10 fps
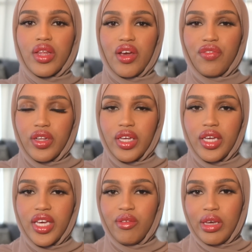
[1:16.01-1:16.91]

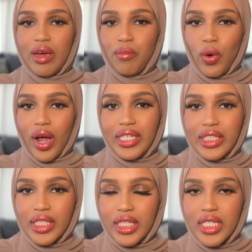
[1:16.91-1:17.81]
Definitely give me more
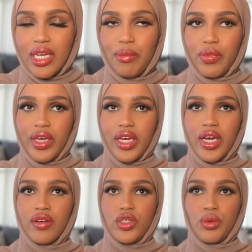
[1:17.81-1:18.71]
ideas. I'm thinking
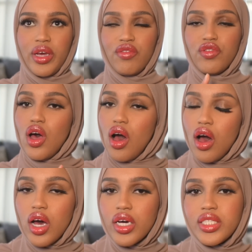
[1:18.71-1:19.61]
of doing
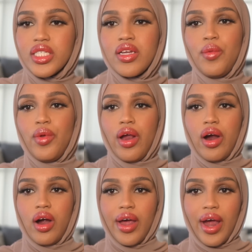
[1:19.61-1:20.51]
vlogs.
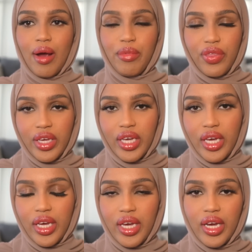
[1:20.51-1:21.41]
I'm
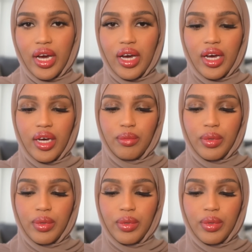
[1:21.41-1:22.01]
thinking um,